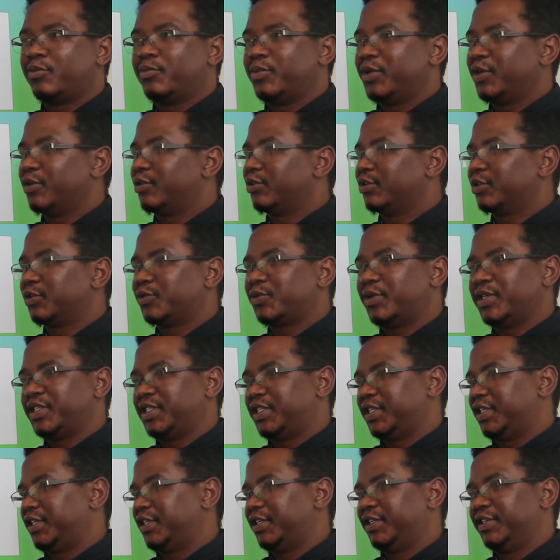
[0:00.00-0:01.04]
beyond
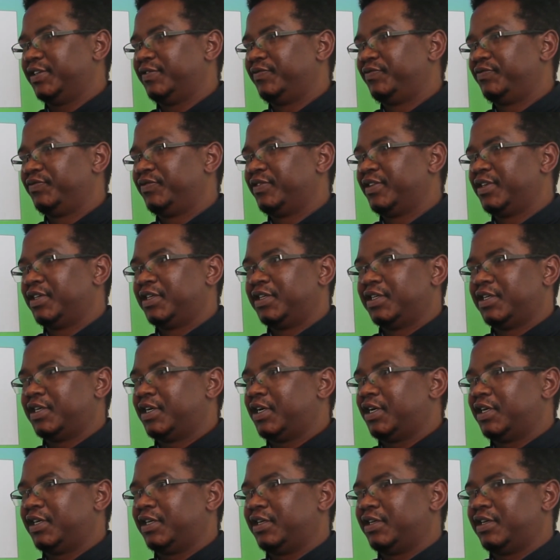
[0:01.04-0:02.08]
20,
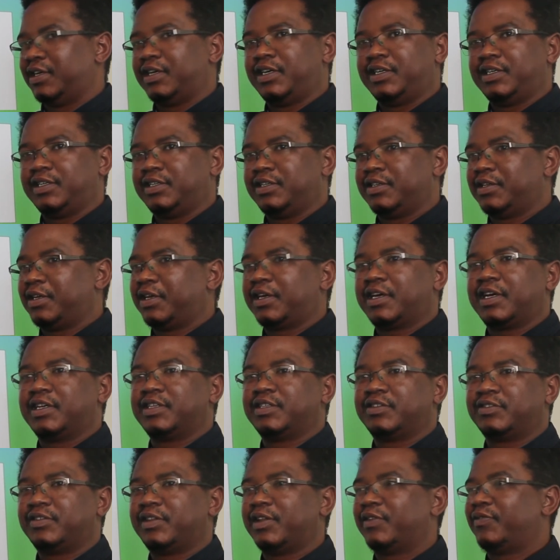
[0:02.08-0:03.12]
and they can't
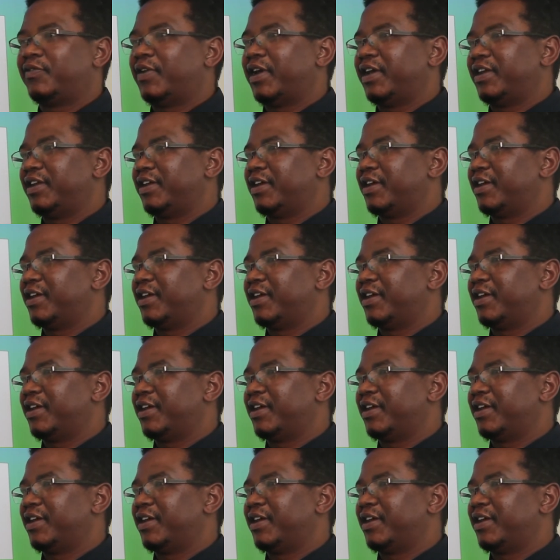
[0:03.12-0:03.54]
really find